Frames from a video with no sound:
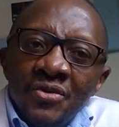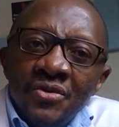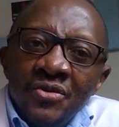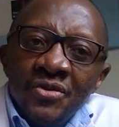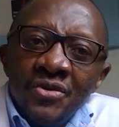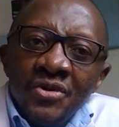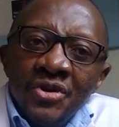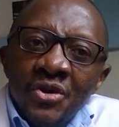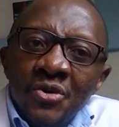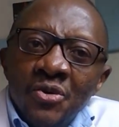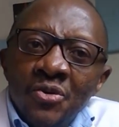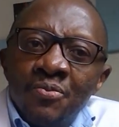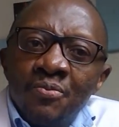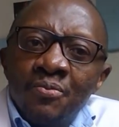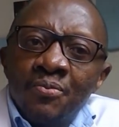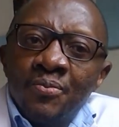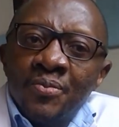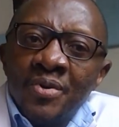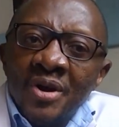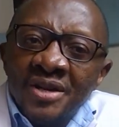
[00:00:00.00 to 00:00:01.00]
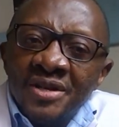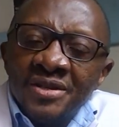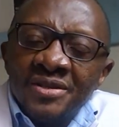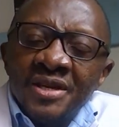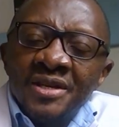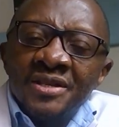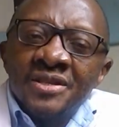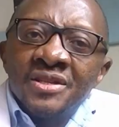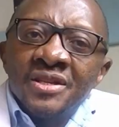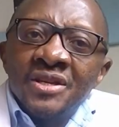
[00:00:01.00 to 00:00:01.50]
new
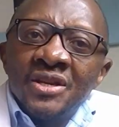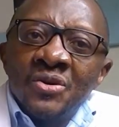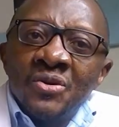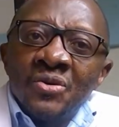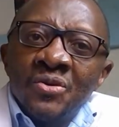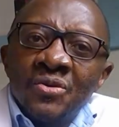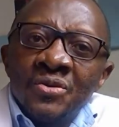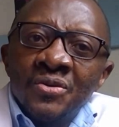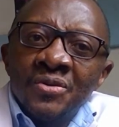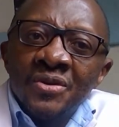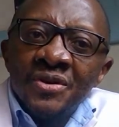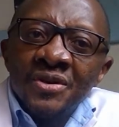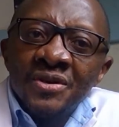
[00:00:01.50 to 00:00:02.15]
practices, new